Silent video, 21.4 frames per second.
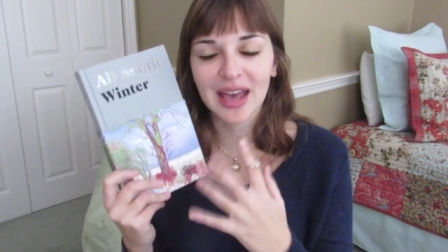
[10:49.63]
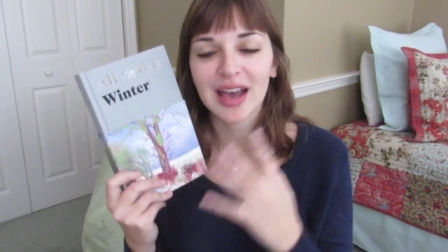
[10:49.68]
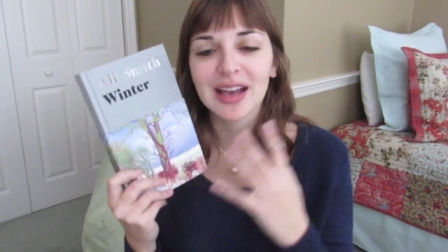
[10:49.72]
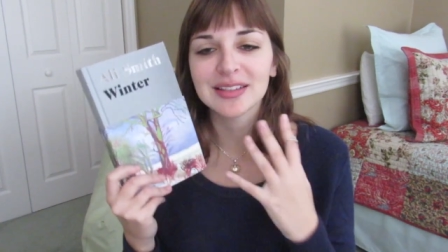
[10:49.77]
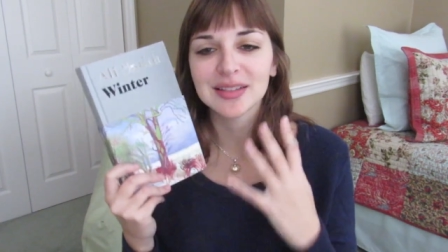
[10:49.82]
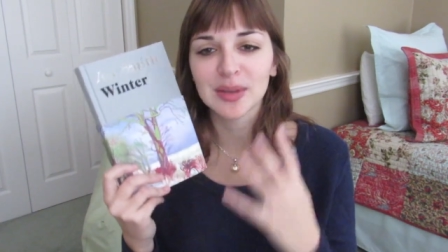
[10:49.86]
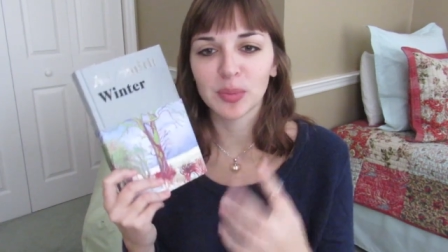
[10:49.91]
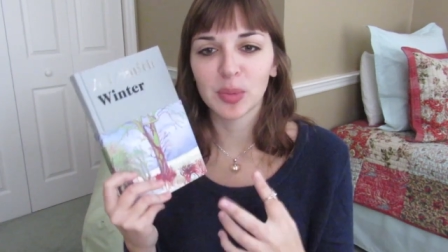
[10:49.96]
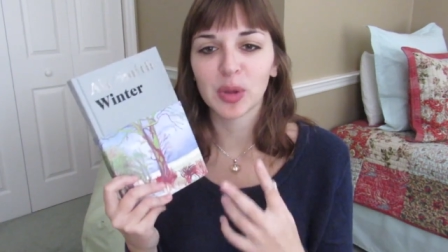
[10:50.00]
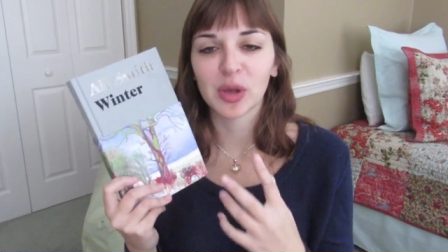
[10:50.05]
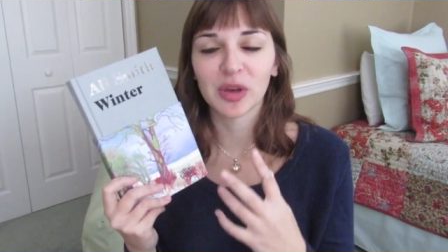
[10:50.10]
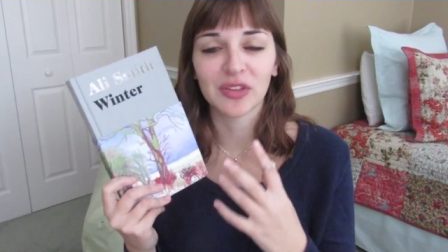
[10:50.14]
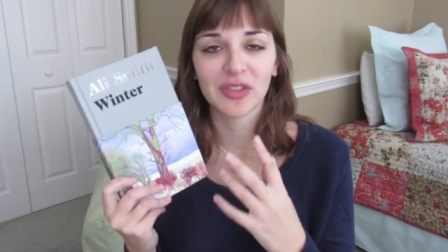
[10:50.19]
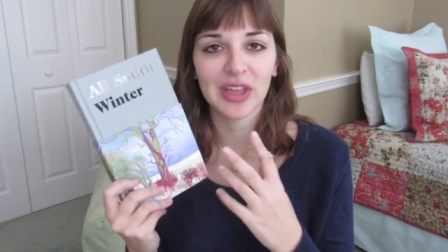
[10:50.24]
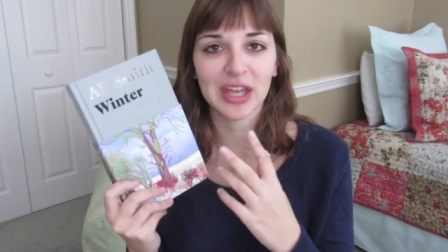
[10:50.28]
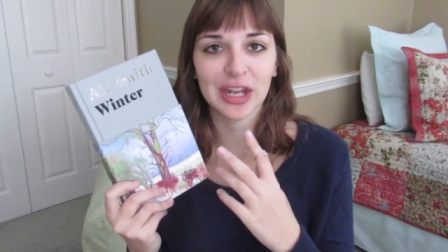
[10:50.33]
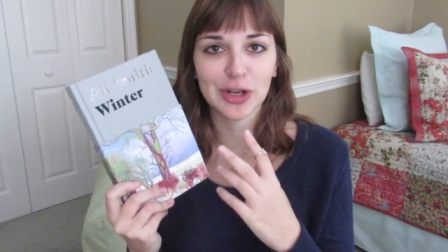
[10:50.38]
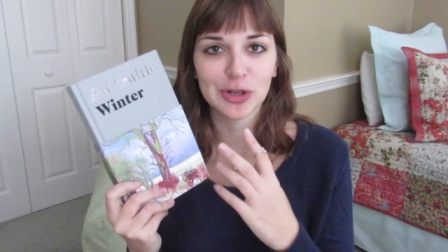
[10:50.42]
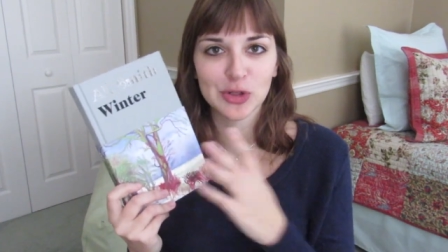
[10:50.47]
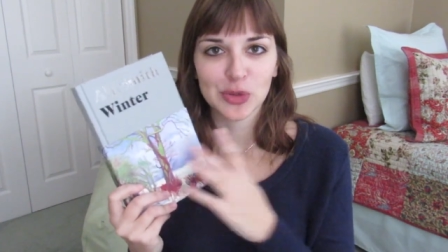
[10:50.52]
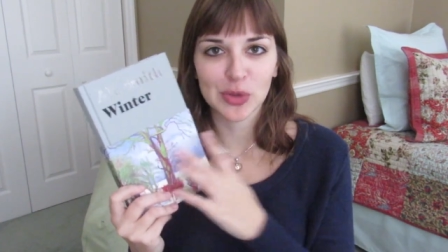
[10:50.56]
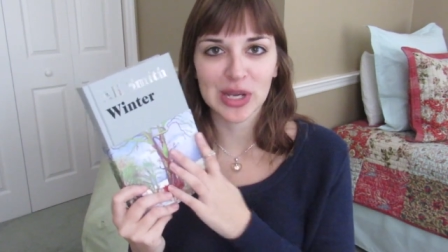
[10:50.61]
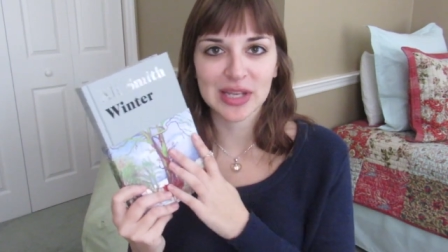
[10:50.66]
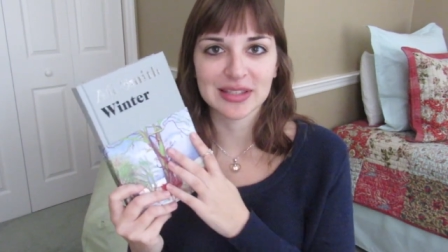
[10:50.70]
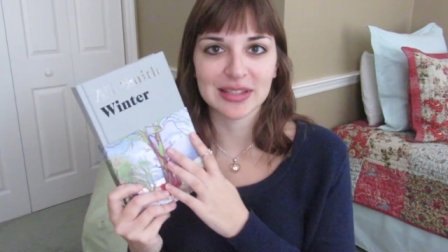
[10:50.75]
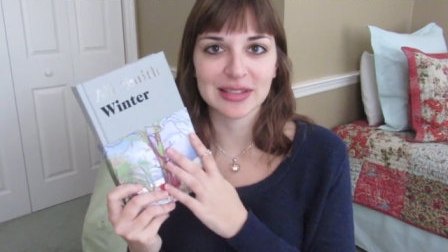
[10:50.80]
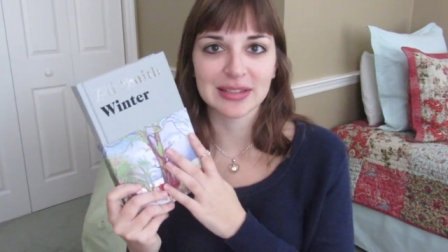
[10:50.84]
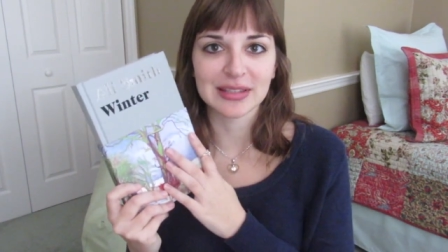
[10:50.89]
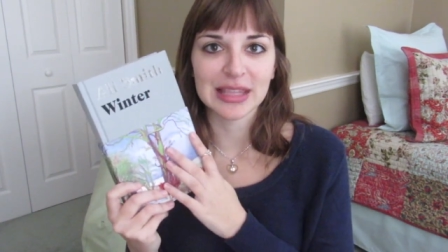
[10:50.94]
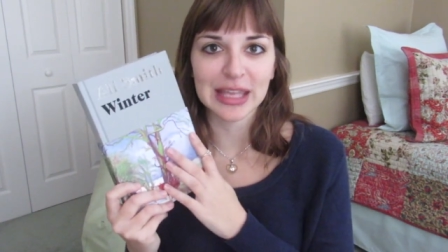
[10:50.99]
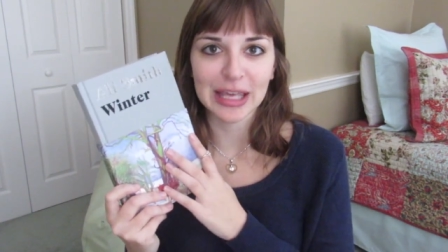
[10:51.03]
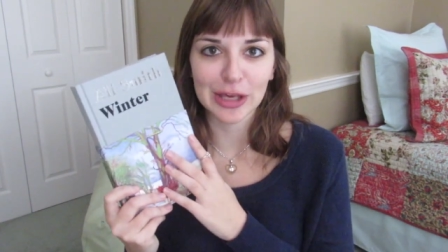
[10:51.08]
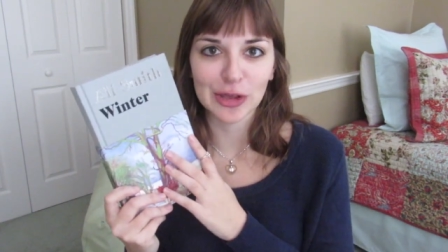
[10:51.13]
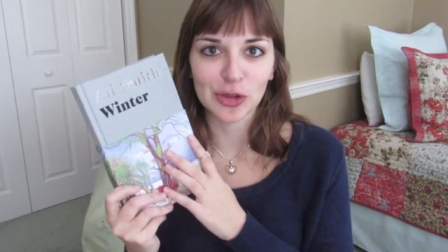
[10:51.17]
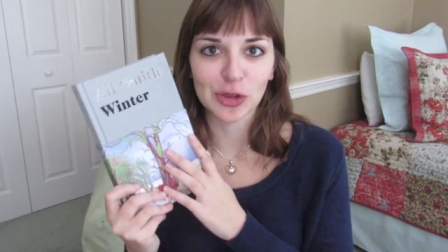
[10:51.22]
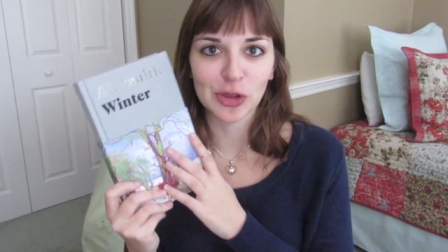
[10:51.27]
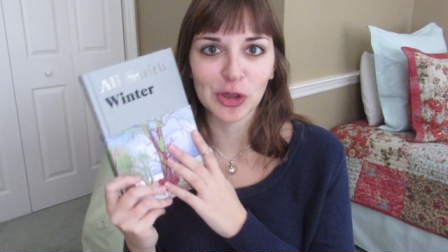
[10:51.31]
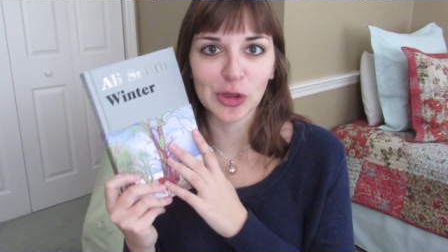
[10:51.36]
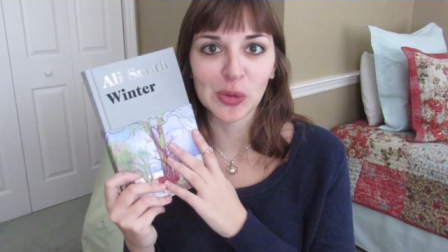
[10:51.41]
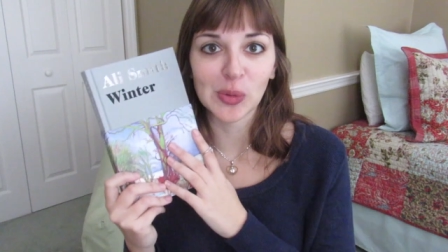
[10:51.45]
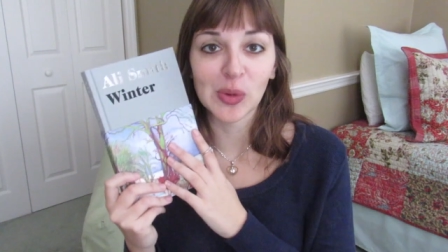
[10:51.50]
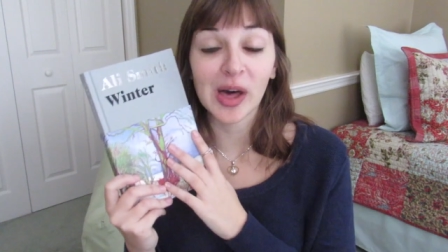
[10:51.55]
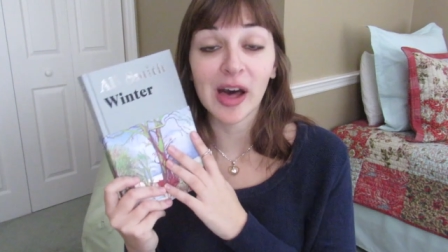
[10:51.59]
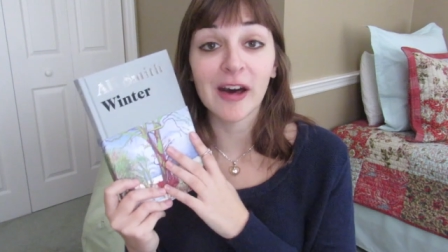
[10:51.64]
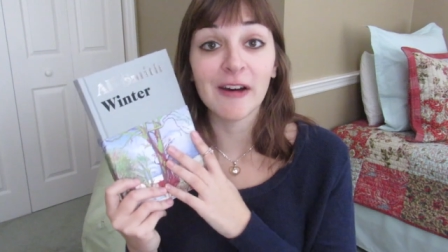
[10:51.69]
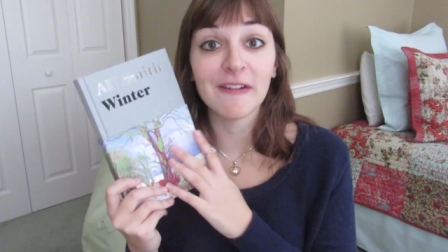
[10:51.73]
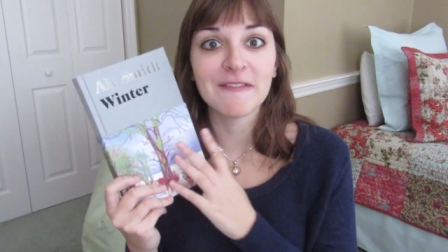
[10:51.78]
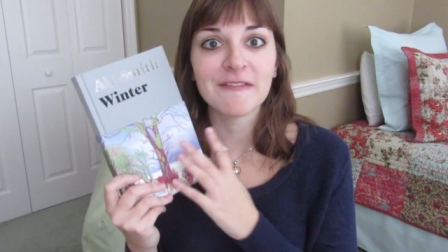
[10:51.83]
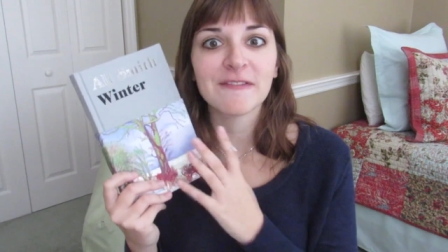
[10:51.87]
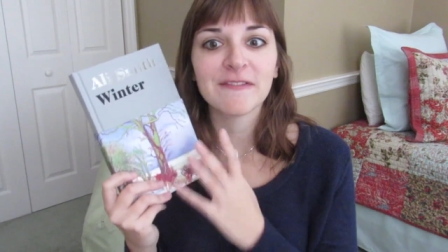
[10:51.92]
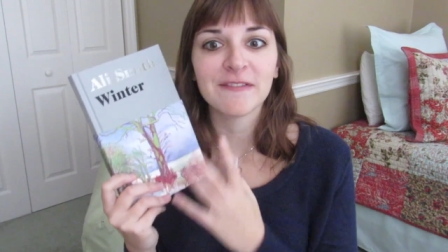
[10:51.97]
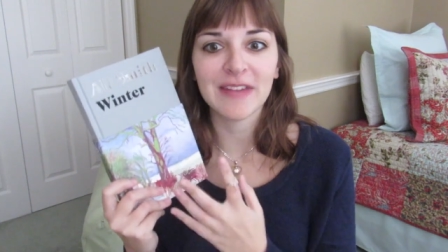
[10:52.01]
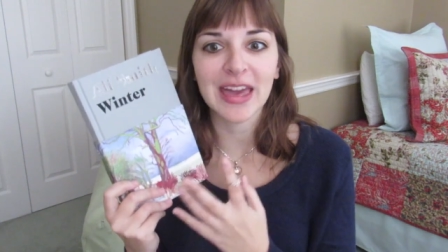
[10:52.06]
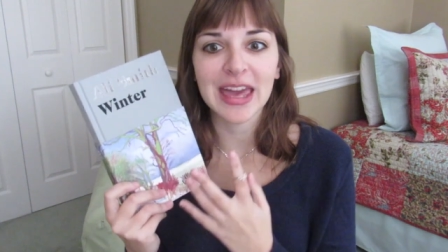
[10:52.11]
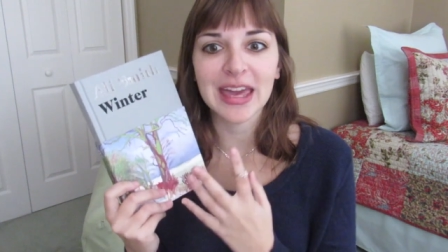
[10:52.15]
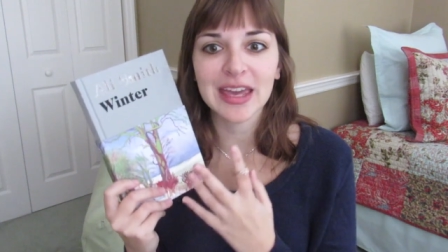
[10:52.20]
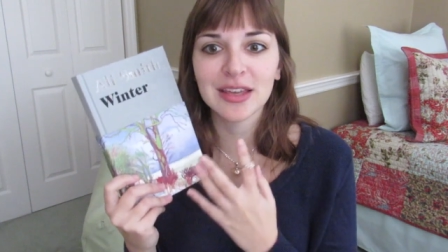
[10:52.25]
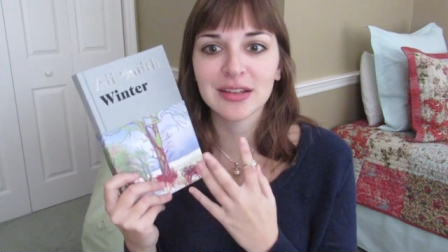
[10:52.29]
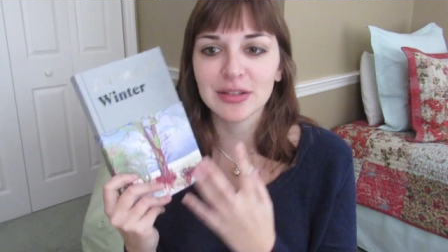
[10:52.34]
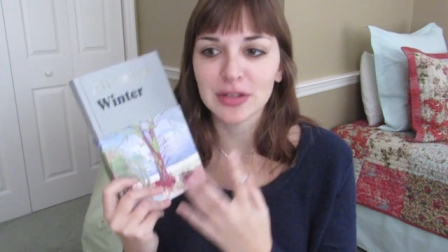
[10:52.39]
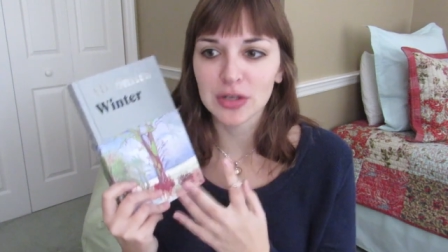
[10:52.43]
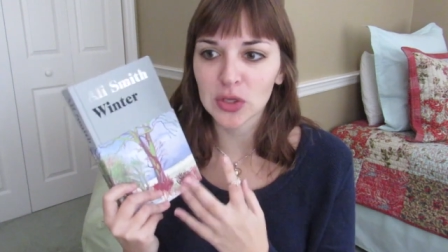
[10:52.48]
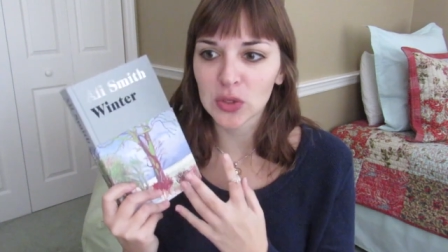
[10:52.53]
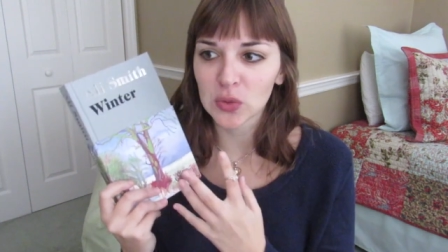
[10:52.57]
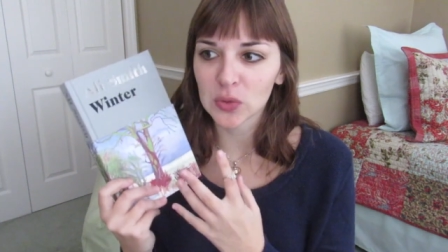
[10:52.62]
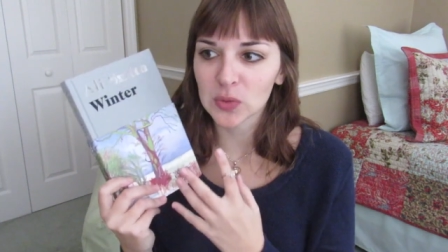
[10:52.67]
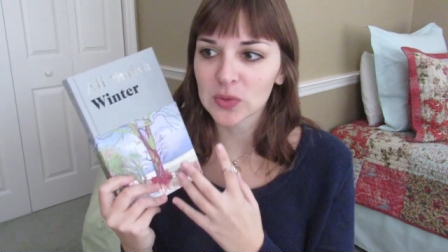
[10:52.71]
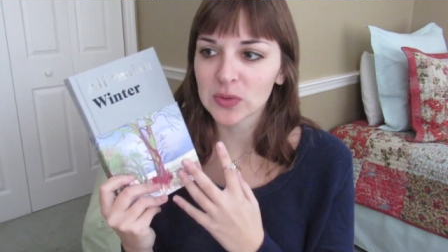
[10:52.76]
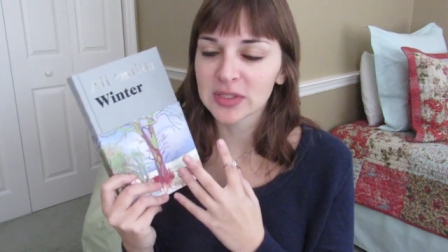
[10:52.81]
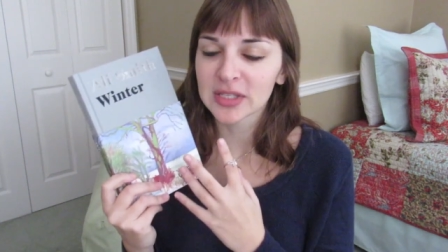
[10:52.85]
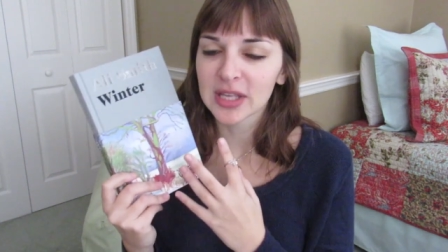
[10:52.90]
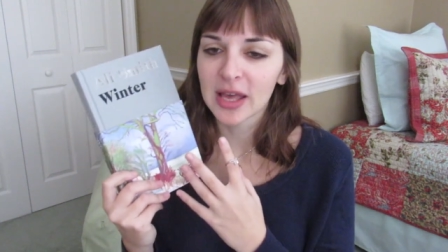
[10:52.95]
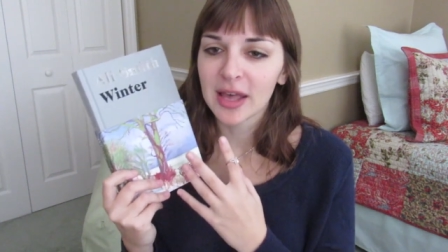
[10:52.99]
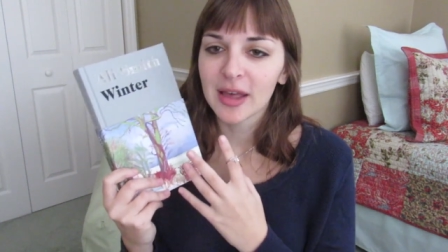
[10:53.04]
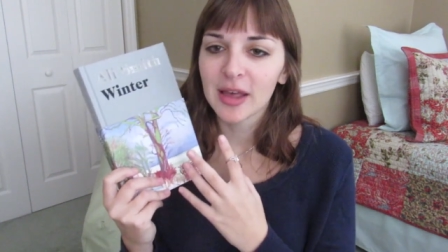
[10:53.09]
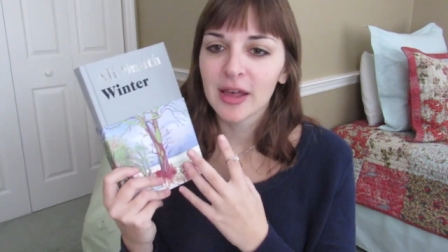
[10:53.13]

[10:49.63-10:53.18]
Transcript: as a book that addresses the issue of fake news.